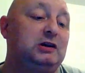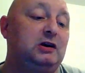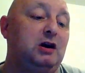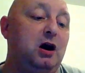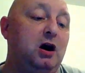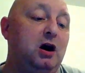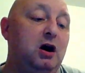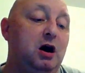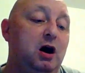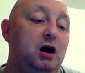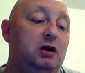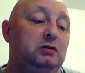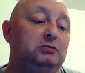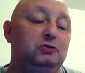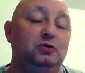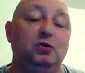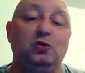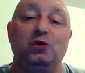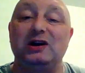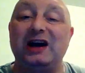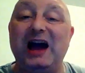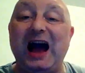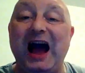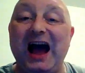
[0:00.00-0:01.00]
car,
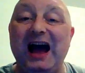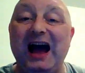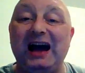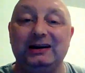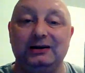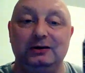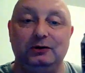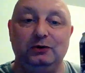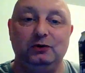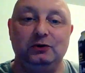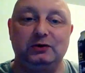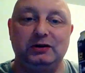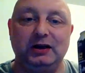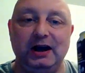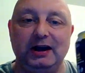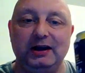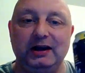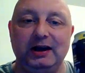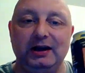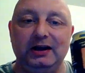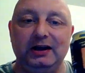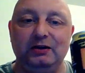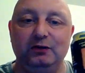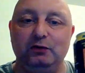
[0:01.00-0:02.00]
or ca, or
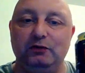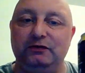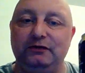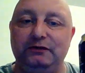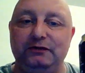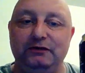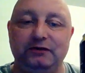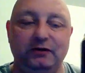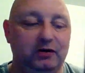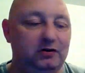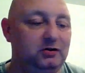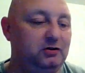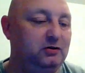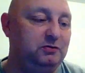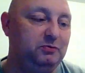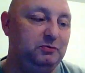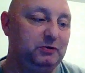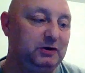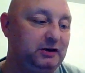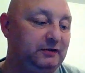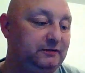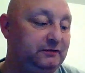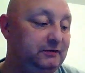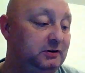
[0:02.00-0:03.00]
ka, or
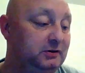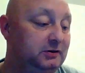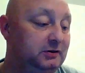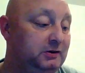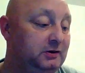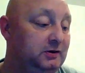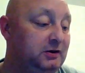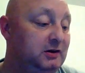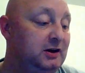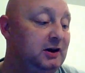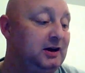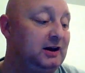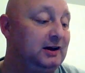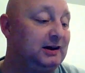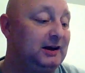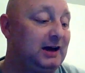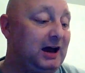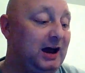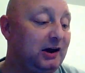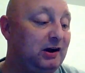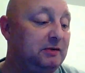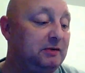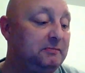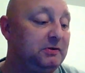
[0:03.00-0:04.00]
whatever,
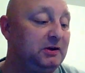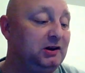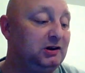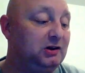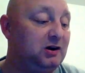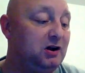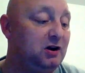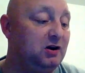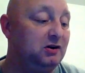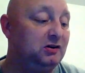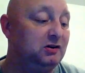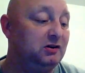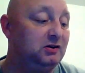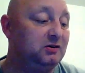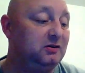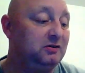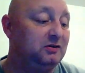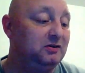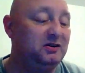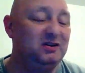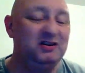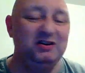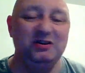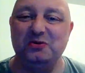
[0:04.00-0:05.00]
Karibbean Kola,
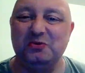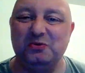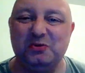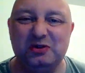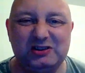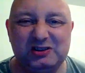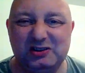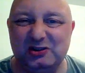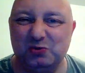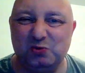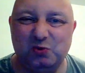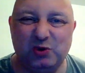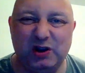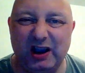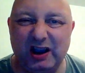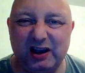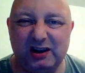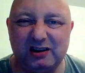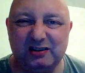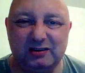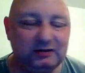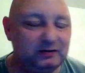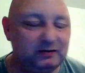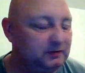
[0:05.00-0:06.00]
which is
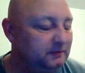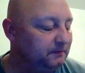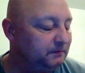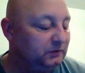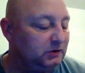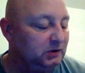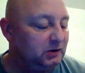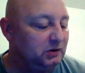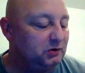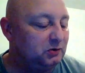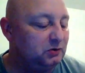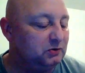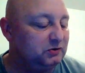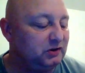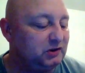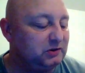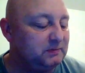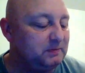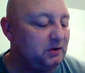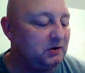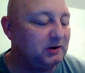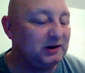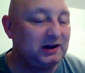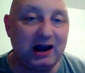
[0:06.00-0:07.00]
weird, because it's
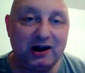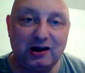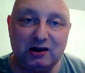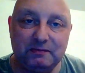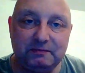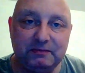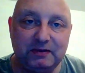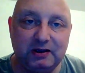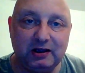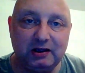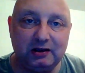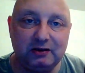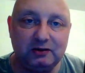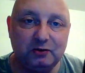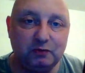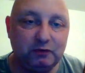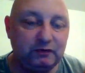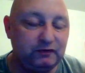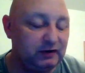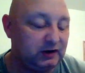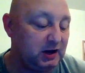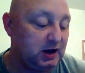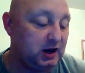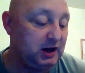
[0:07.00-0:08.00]
spelled Karibbean
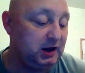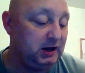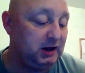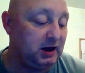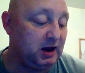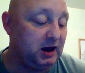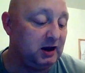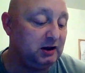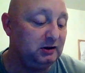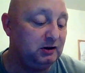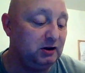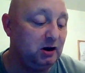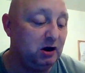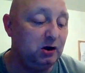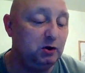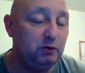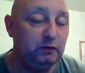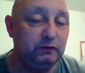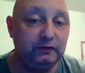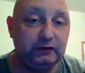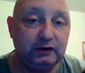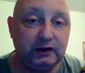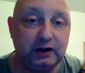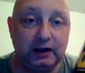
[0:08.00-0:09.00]
with a K and
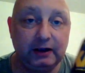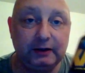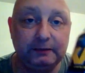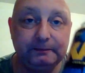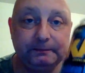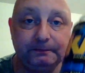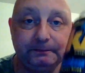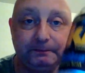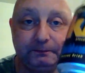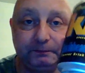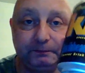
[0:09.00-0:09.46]
Kola with a K,